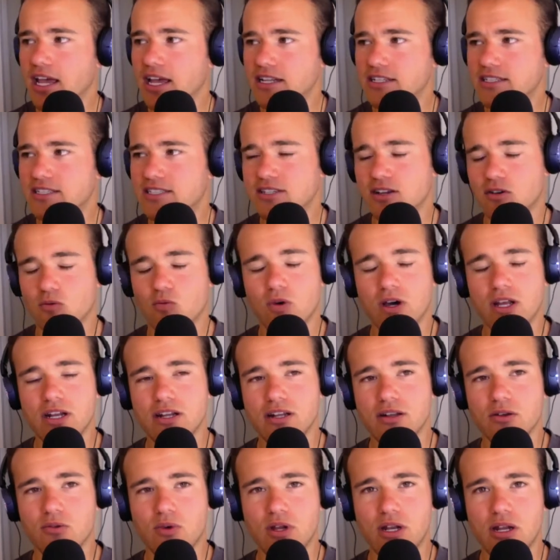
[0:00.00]
so what
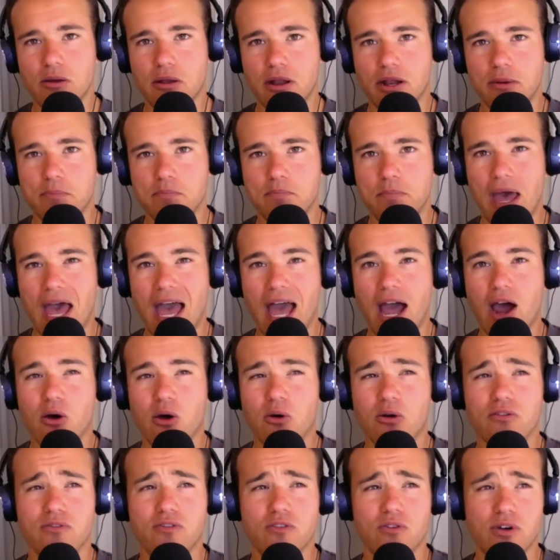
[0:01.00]
a
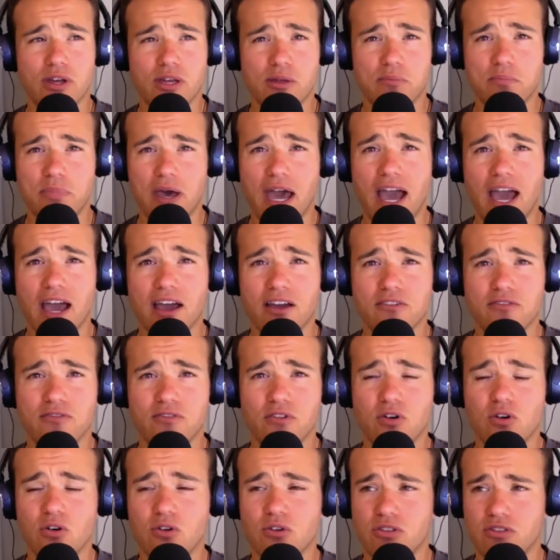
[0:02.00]
powerful,
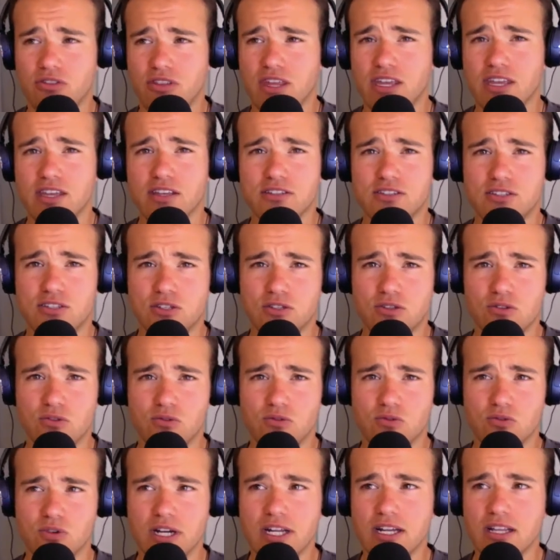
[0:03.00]
impactful thing to
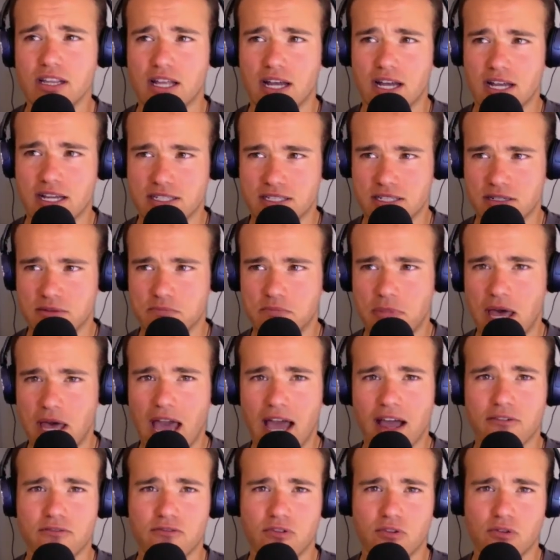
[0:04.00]
realize, an
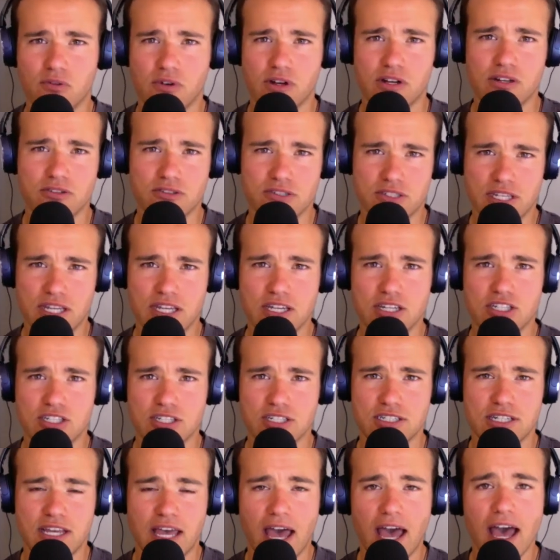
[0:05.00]
impactful
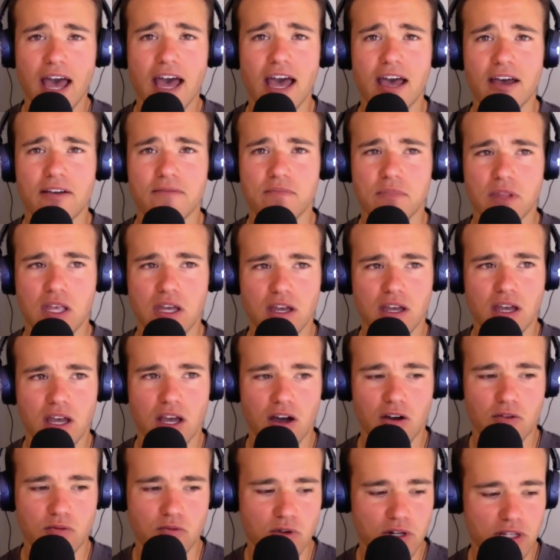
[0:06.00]
realization to have
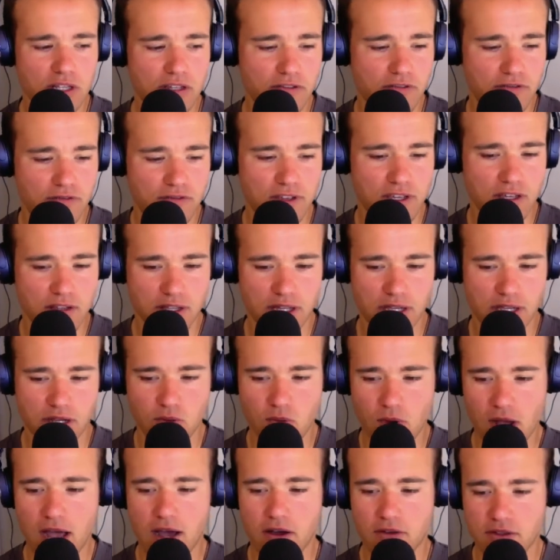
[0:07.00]
of really feeling,
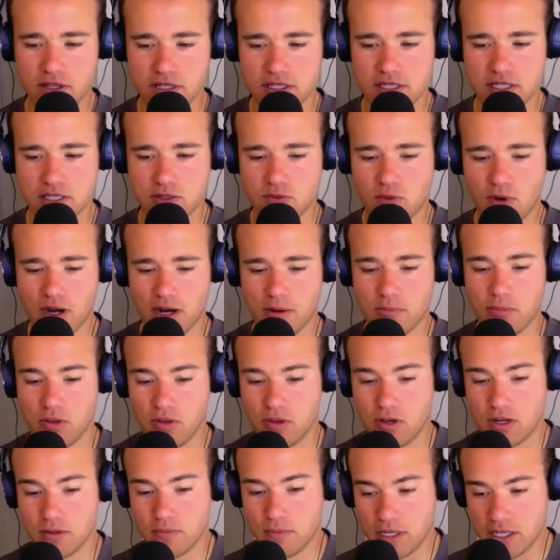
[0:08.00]
wow, this is where I
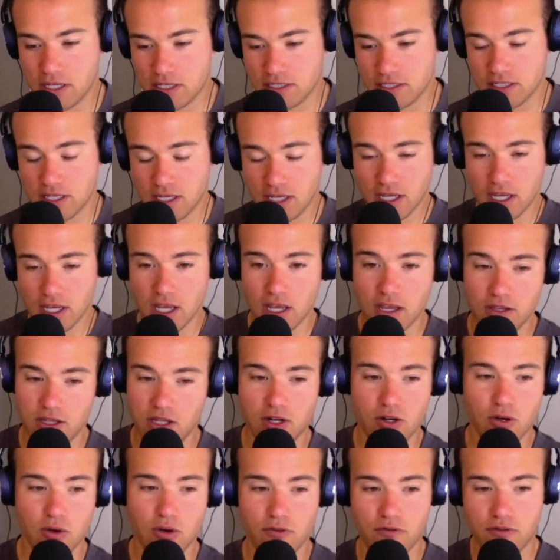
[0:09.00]
belong. Because
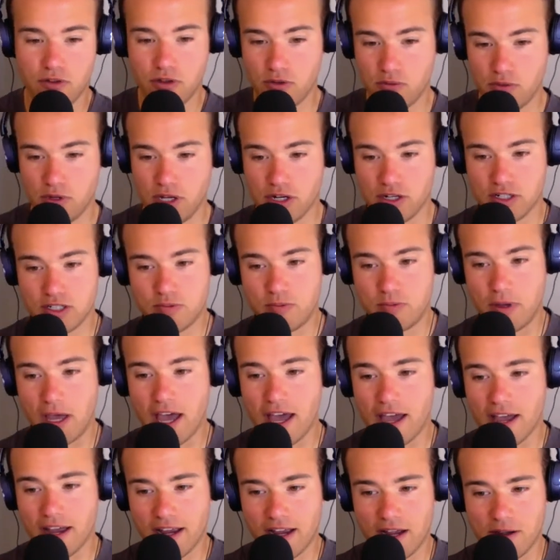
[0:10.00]
a few years
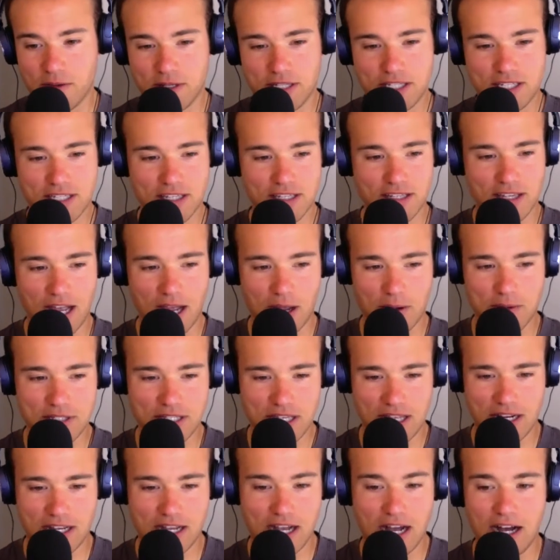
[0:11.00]
back, I was
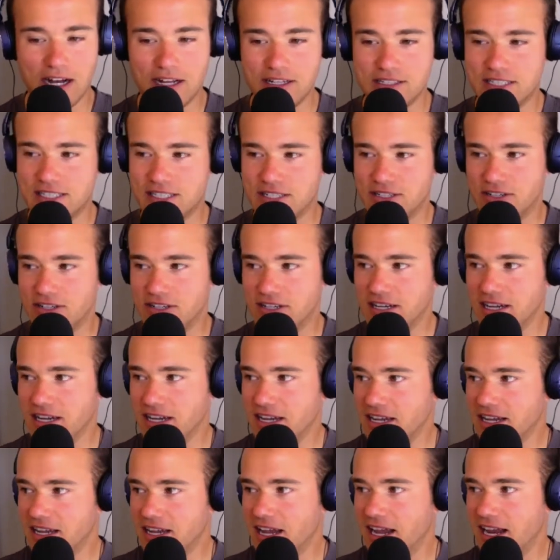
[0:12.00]
at a concert
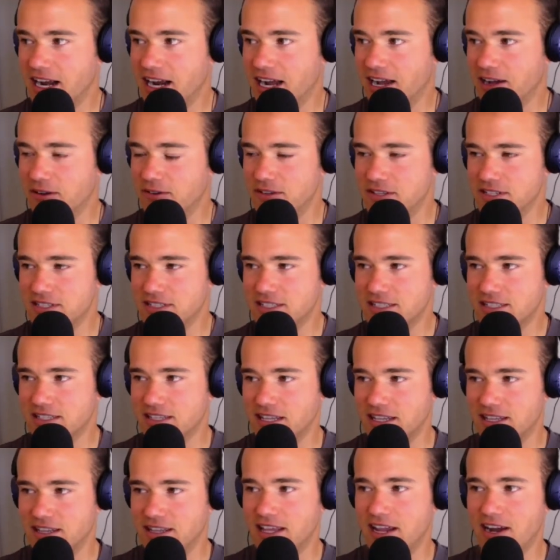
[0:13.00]
and I was
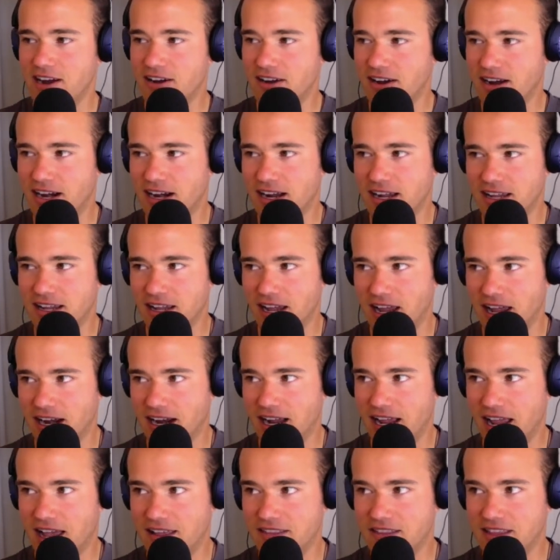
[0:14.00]
in there and I
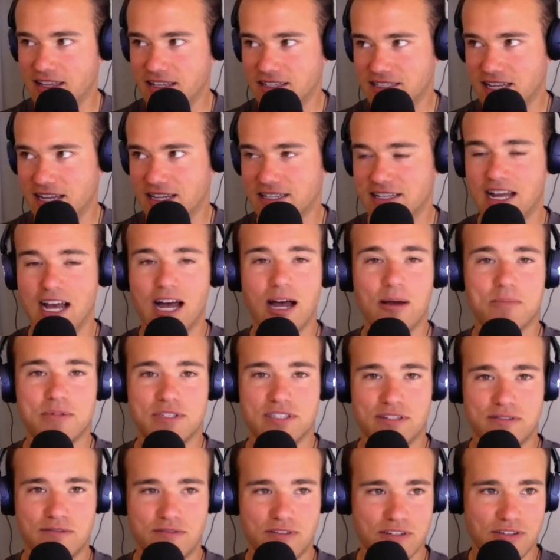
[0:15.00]
had the exact
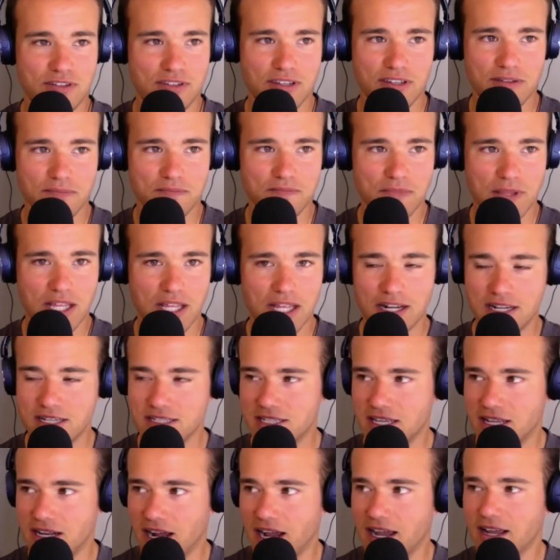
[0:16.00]
opposite feeling, and I
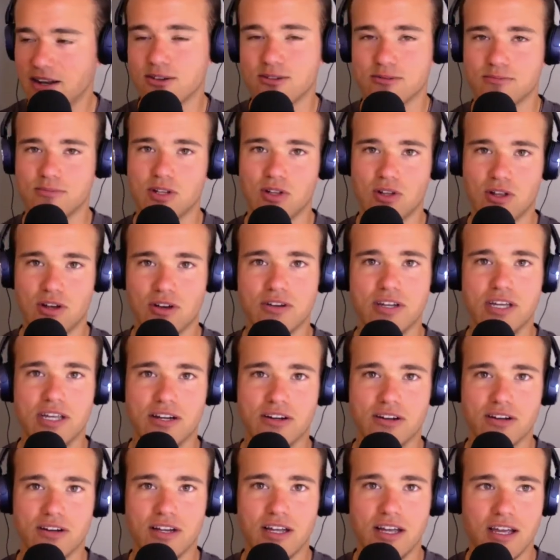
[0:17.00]
said I don't belong
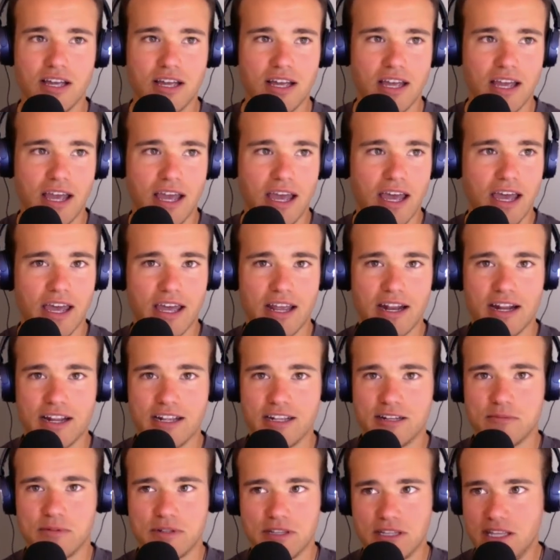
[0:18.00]
here, and I
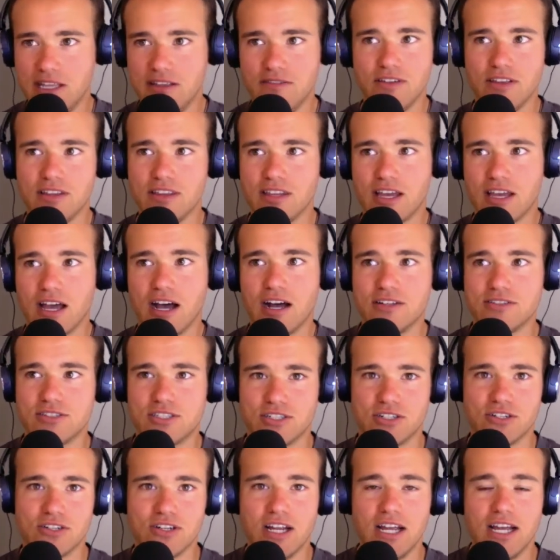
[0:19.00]
ended up leaving the
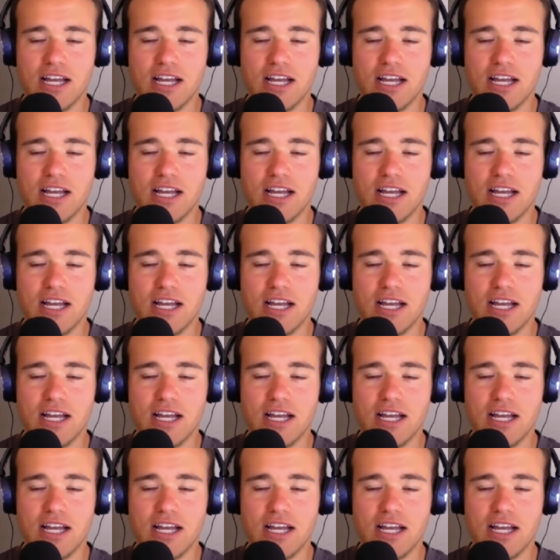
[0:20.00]
concert